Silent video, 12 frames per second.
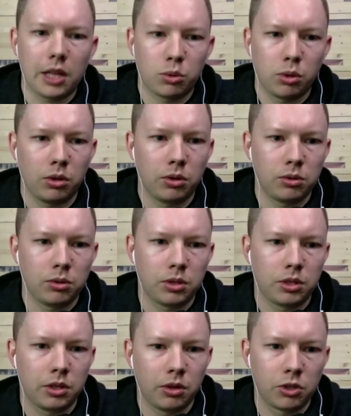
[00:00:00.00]
what those
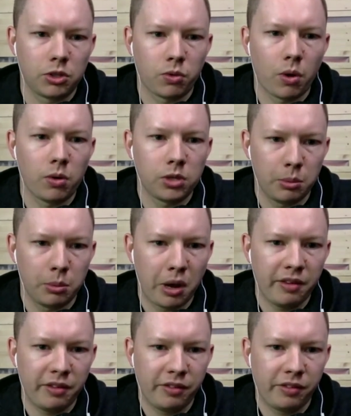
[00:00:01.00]
those rows
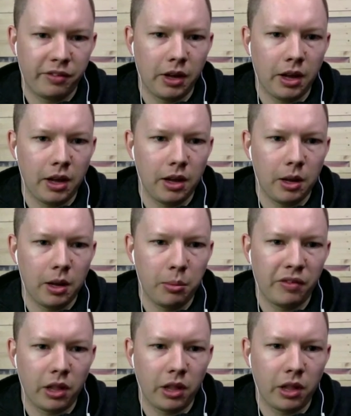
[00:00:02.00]
above uh,
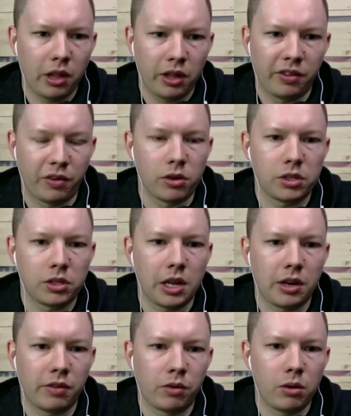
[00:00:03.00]
above are like the first set
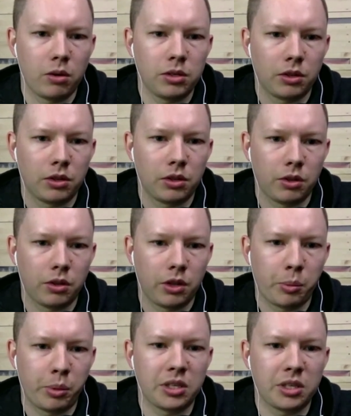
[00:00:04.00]
of rows th- that are
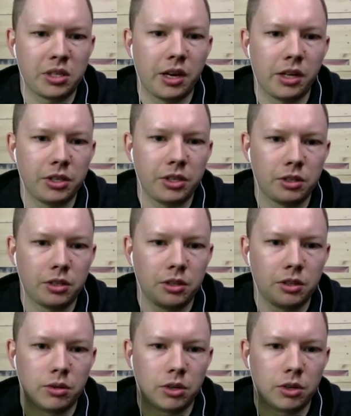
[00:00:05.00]
percentages.
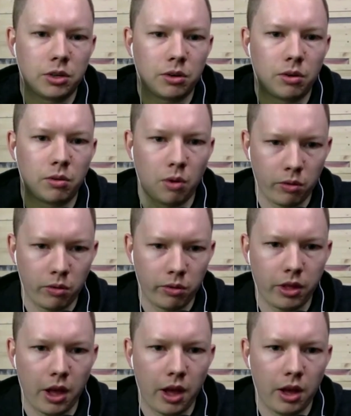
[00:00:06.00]
Those are growth
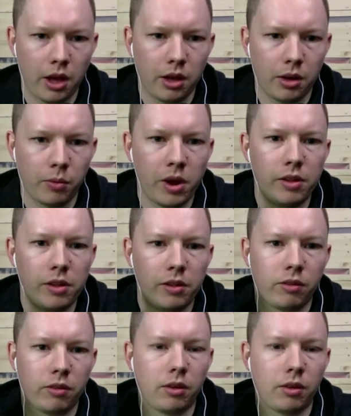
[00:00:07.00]
uh, rates.